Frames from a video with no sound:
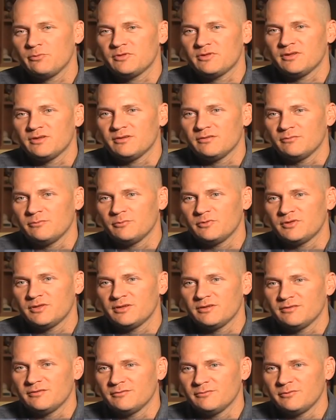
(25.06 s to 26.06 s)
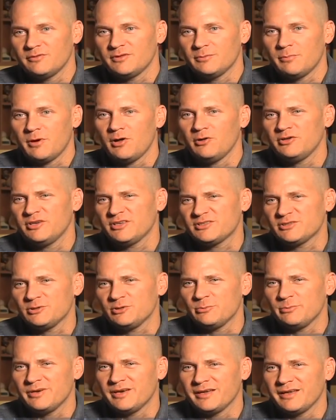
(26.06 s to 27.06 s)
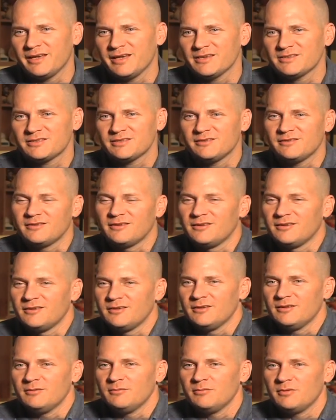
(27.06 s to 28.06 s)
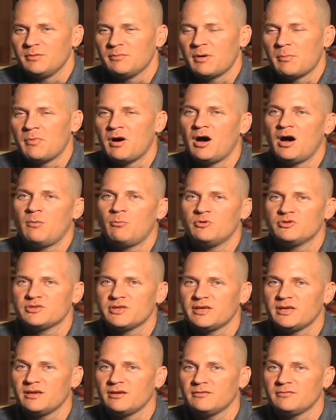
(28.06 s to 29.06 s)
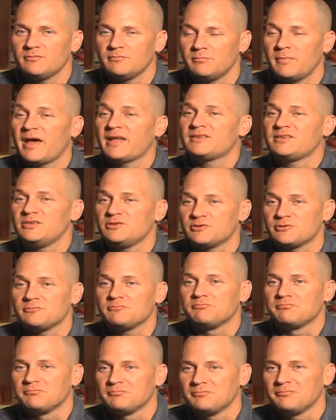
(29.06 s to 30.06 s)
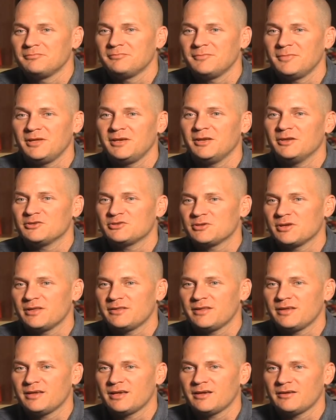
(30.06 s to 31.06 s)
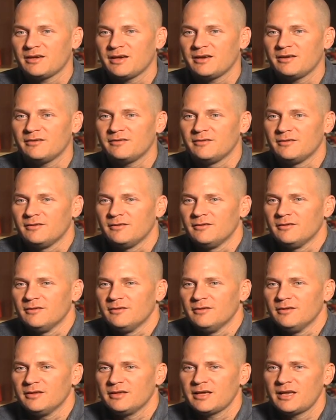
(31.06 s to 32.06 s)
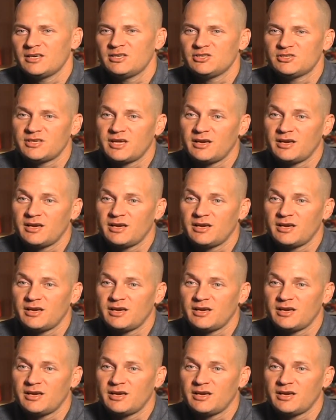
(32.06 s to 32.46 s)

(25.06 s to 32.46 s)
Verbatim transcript: with the with the with the politics a little bit, I guess, and and my mom was a math teacher you know, so I think I kind of kind of just